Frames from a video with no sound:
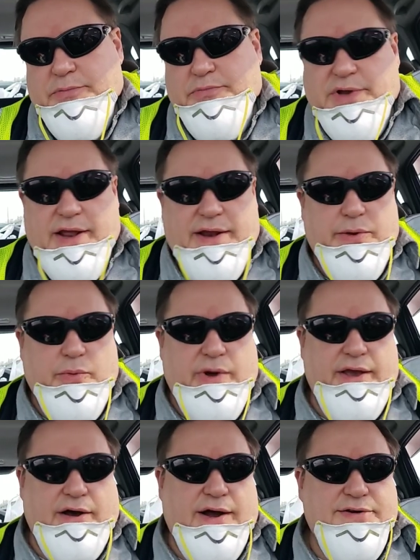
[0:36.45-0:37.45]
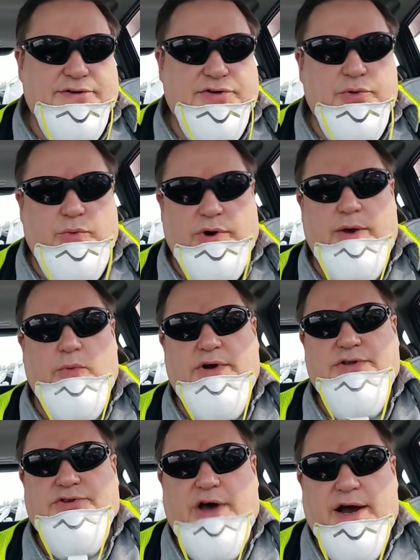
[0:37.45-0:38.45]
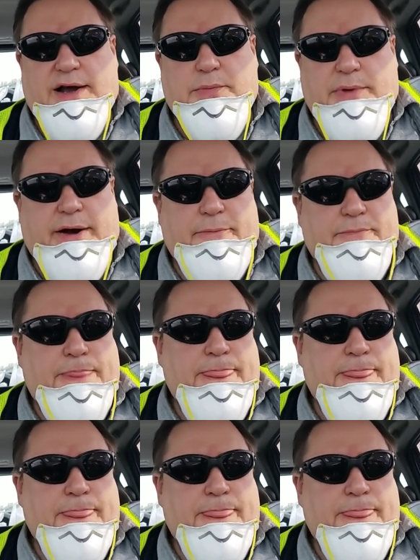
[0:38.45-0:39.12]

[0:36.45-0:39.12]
But anyway, on to what I want to talk about.